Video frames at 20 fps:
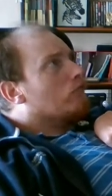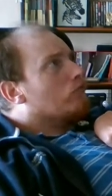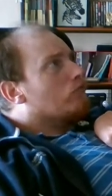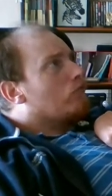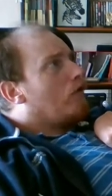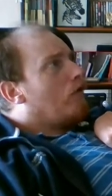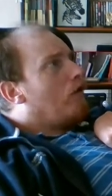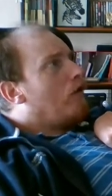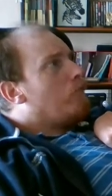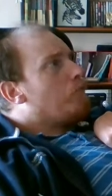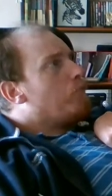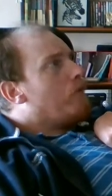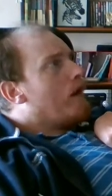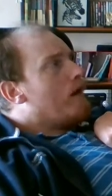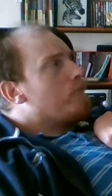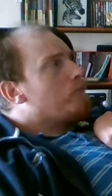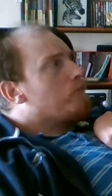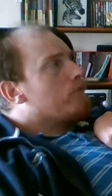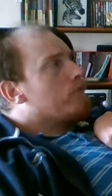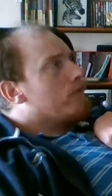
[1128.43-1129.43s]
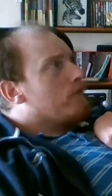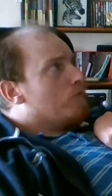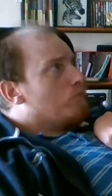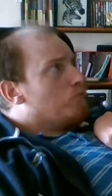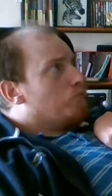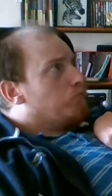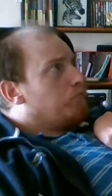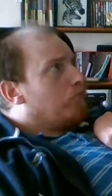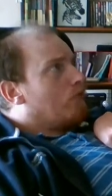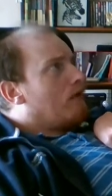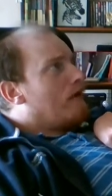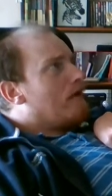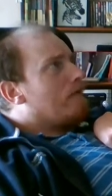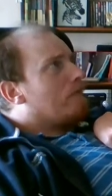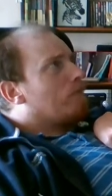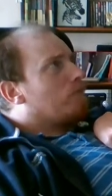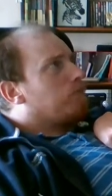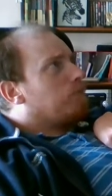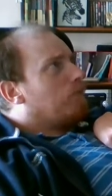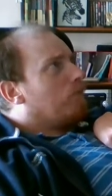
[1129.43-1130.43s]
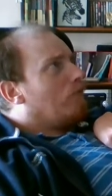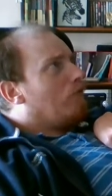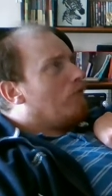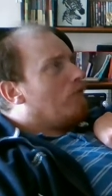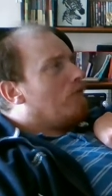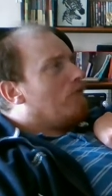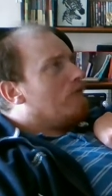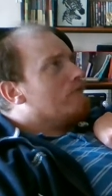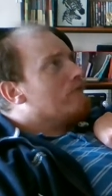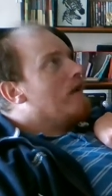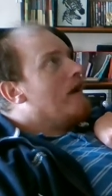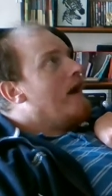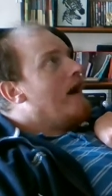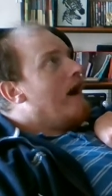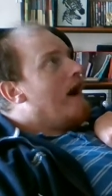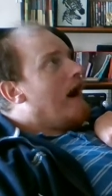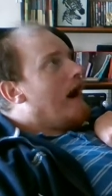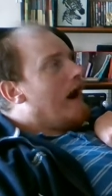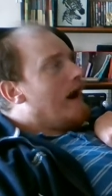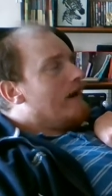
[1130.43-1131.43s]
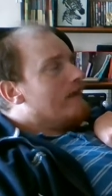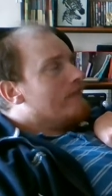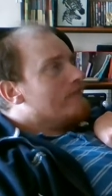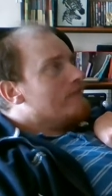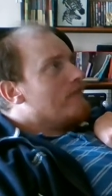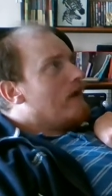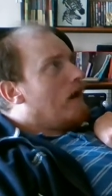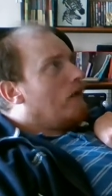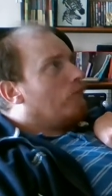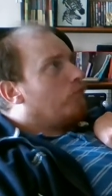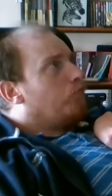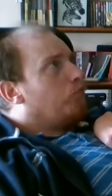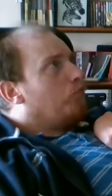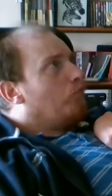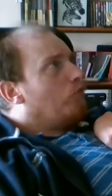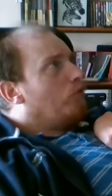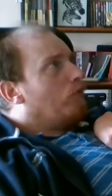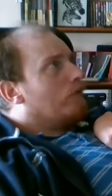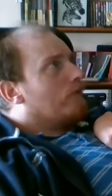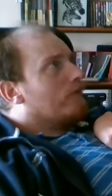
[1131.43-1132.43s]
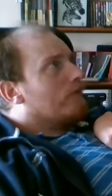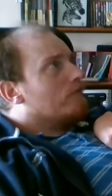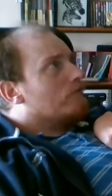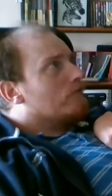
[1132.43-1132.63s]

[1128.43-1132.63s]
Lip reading: top up your brake fluid, enough water